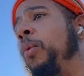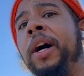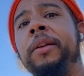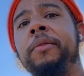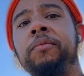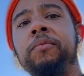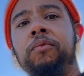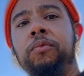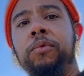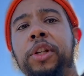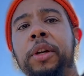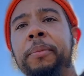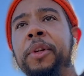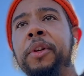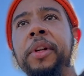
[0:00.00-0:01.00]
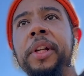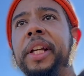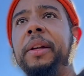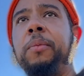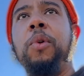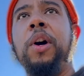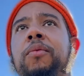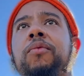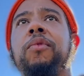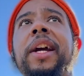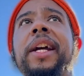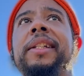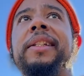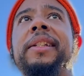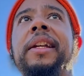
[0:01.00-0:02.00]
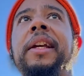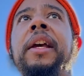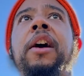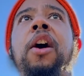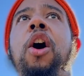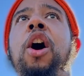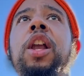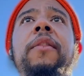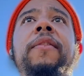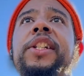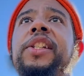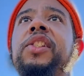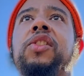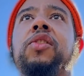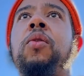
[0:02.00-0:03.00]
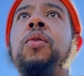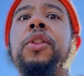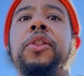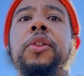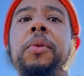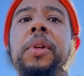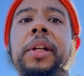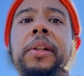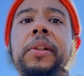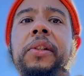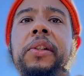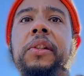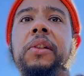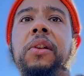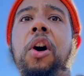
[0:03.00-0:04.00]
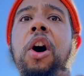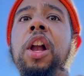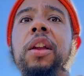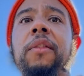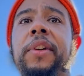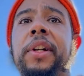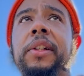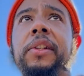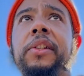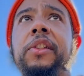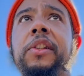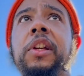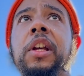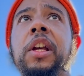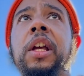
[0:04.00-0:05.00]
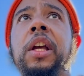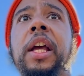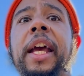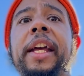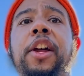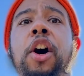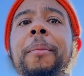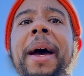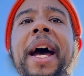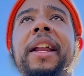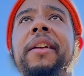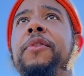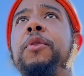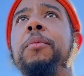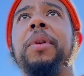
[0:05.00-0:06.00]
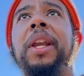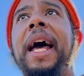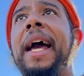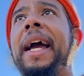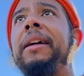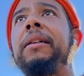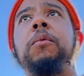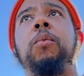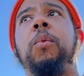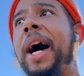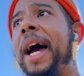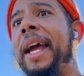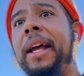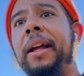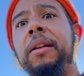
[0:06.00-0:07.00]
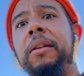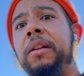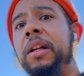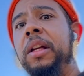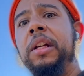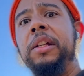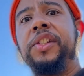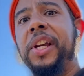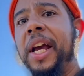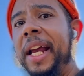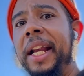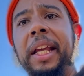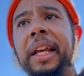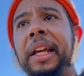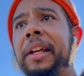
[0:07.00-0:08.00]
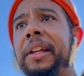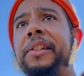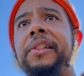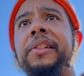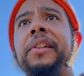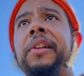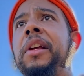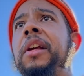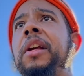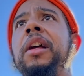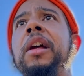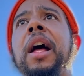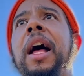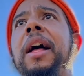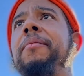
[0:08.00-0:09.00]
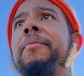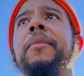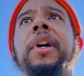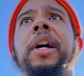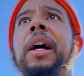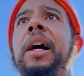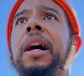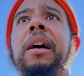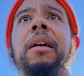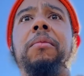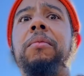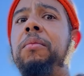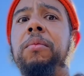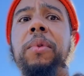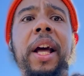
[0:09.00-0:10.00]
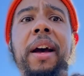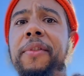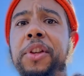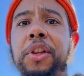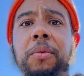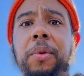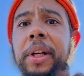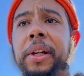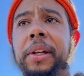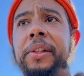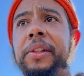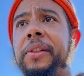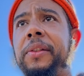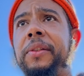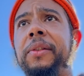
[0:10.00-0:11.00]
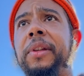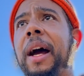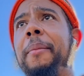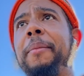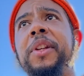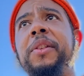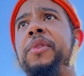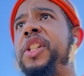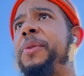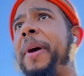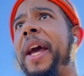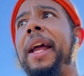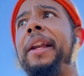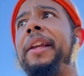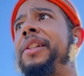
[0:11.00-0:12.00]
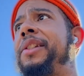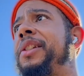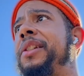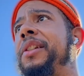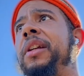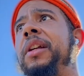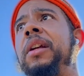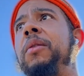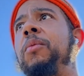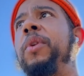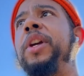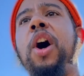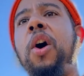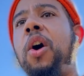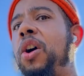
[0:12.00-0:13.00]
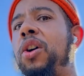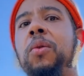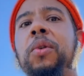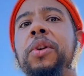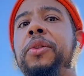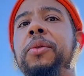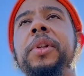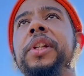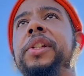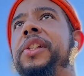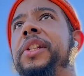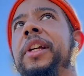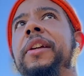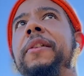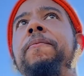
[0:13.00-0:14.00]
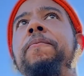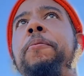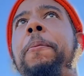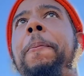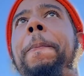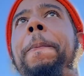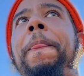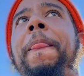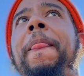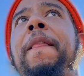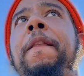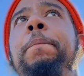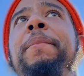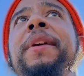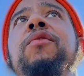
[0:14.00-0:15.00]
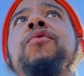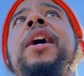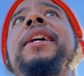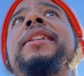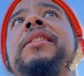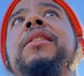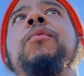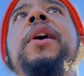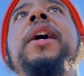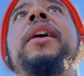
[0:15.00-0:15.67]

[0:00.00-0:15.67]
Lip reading: one community, one race. All of us is going through this. All of us. It don't matter if you're black, white, Chinese, whatever you is. I mean, Spanish. We all going through this shit. Me raising